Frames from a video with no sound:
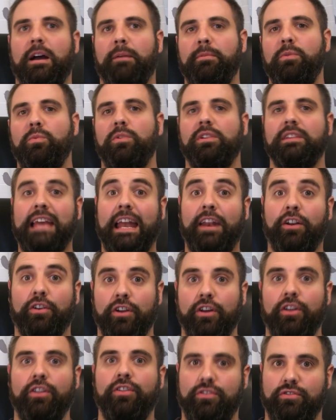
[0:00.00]
I mean, we'll get
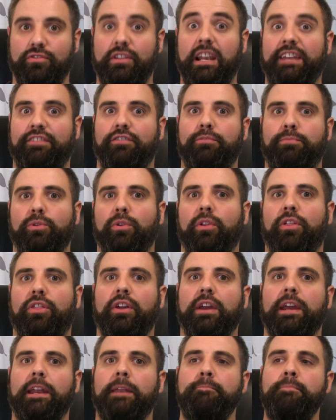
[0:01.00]
onto the Liverpool
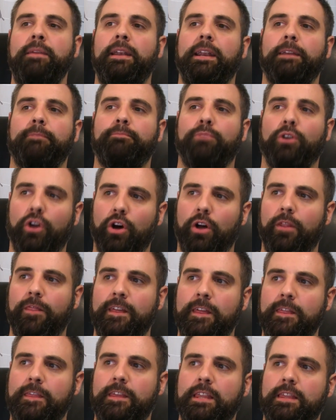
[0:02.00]
thing in a minute, but
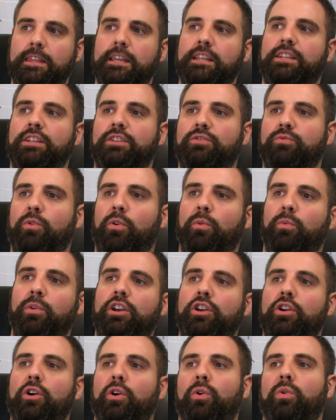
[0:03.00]
this is what we
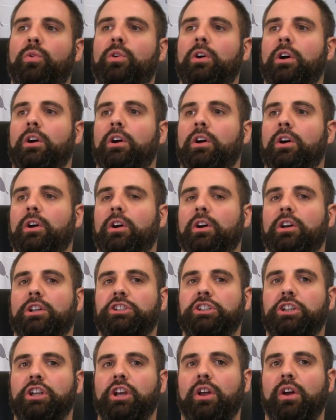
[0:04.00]
know.
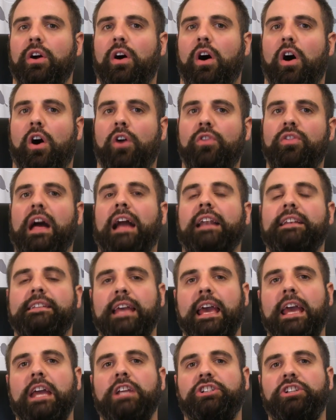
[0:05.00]
On that
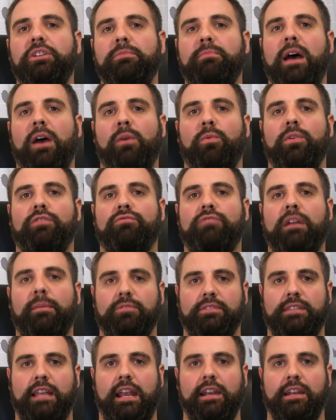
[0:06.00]
day, she met with
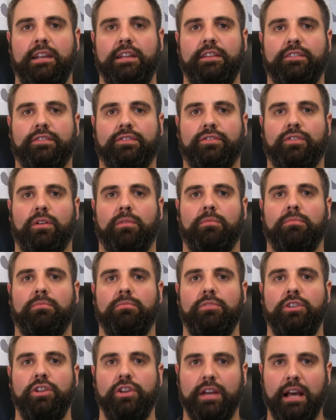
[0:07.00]
representatives
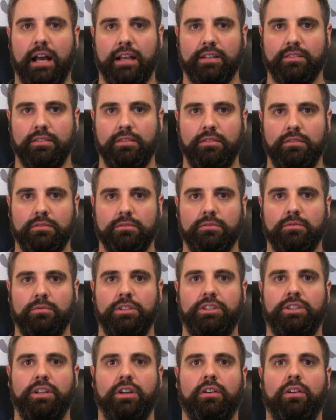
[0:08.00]
from Newcastle,
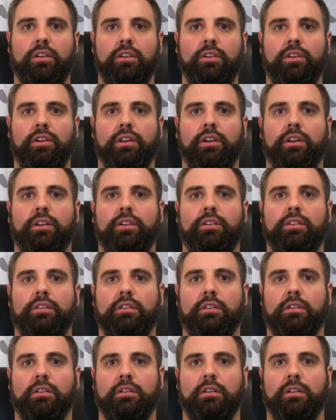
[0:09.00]
which included
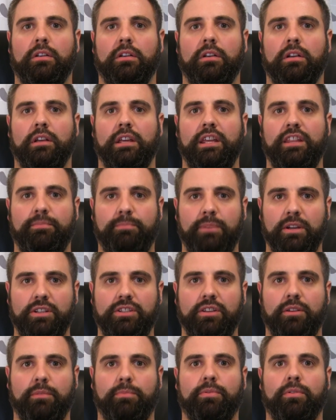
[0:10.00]
Keith
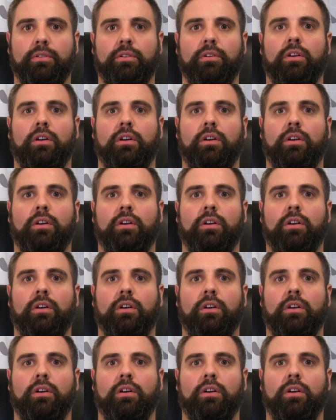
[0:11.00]
Bishop,